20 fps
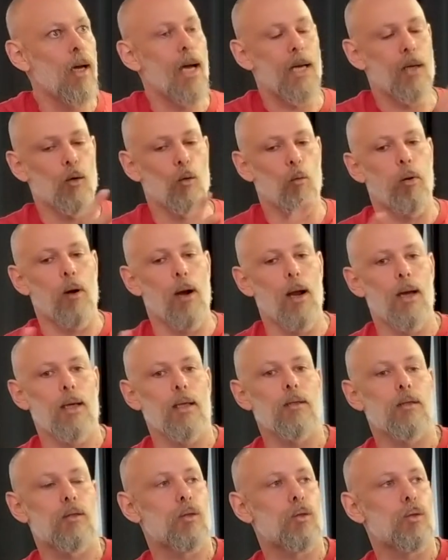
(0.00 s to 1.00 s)
and apply
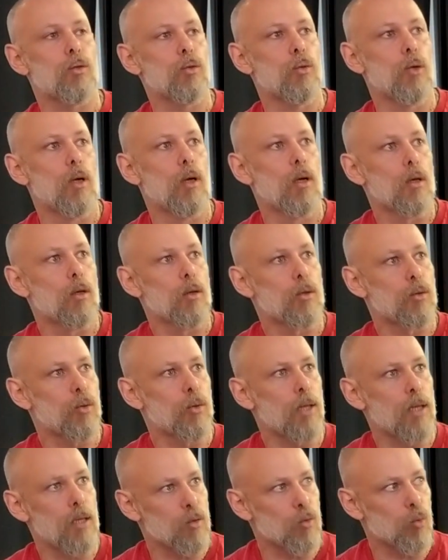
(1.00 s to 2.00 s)
it to
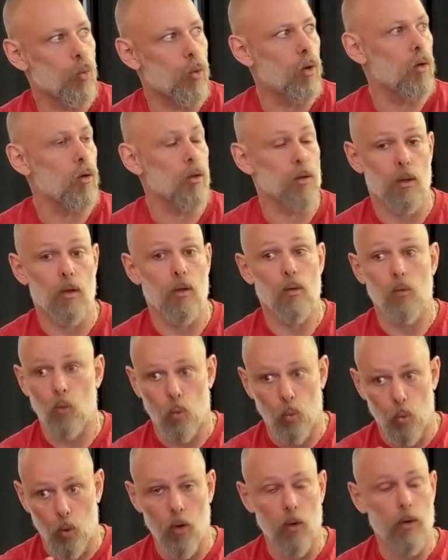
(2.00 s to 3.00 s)
today's world
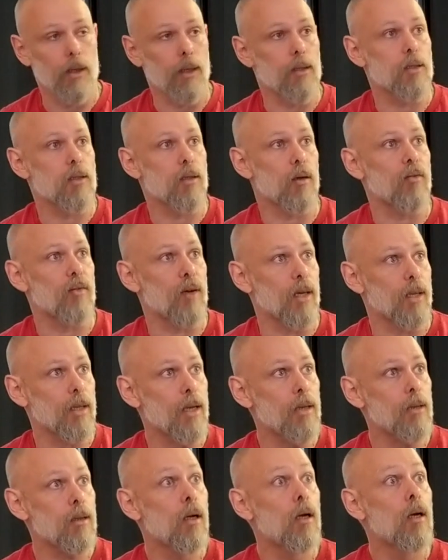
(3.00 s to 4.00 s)
work and stuff like
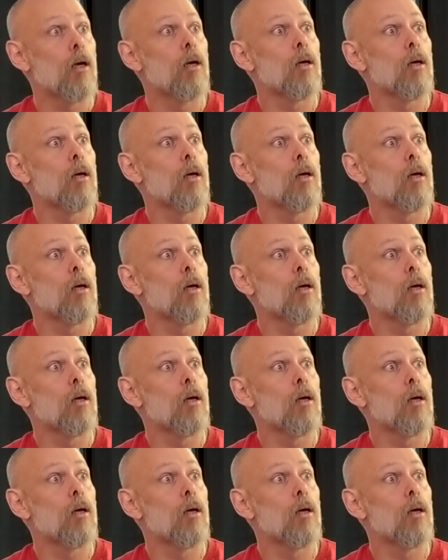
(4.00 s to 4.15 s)
that,